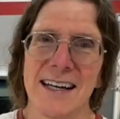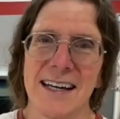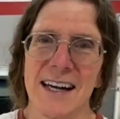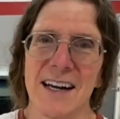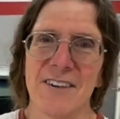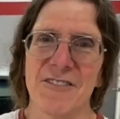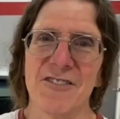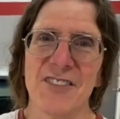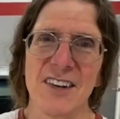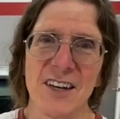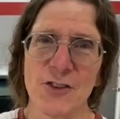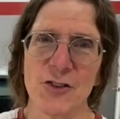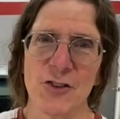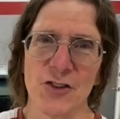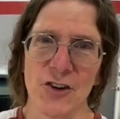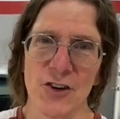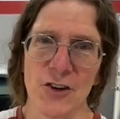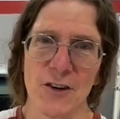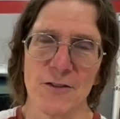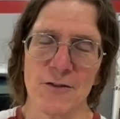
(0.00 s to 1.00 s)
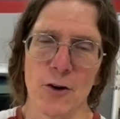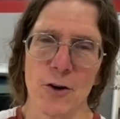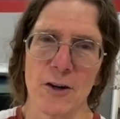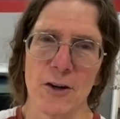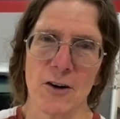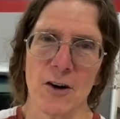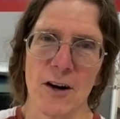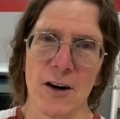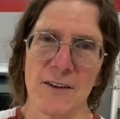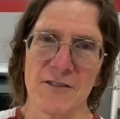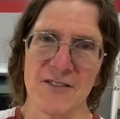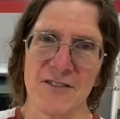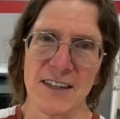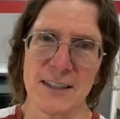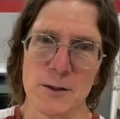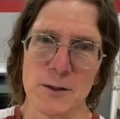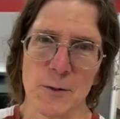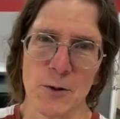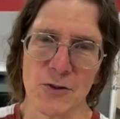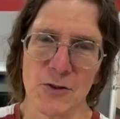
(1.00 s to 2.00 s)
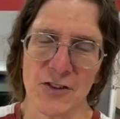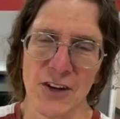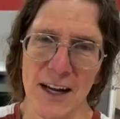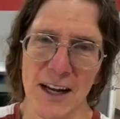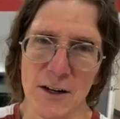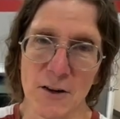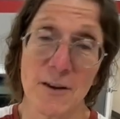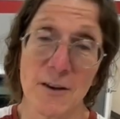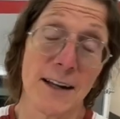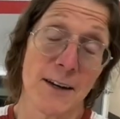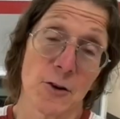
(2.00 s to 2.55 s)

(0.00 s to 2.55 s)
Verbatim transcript: a feature for our Facebook channel